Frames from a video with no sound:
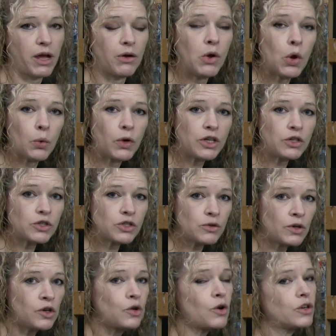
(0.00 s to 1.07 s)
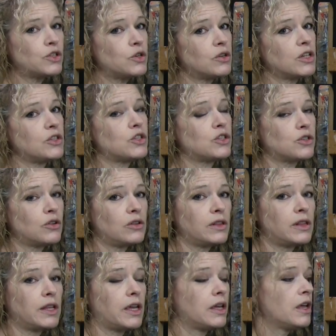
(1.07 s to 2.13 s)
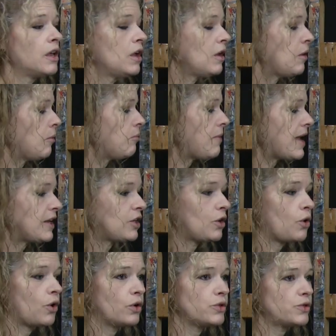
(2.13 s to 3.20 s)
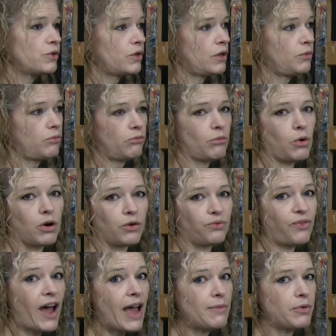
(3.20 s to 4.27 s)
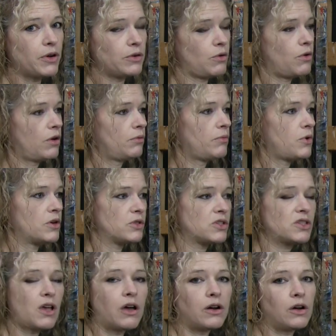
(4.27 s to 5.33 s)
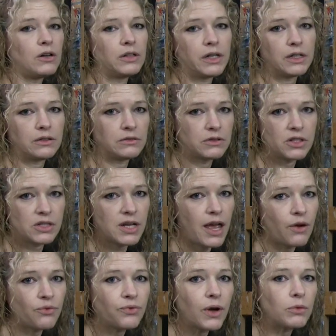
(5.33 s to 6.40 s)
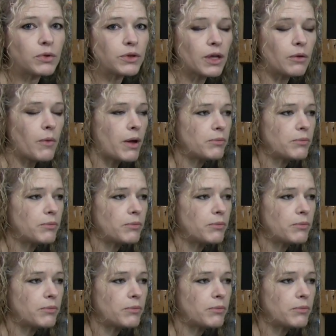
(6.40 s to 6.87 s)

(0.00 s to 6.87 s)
But when you're doing yours, you can certainly make yours more vibrant or more subtle and just have fun with it.